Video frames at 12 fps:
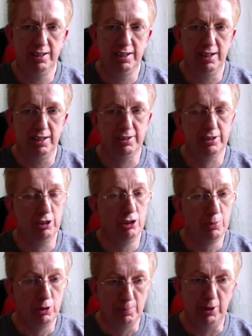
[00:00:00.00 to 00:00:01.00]
and
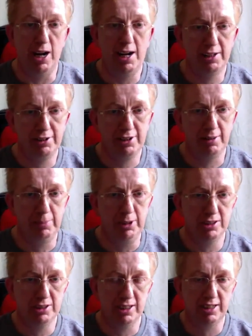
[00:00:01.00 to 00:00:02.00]
global brand.
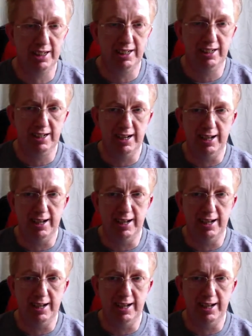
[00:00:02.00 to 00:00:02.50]
Basically,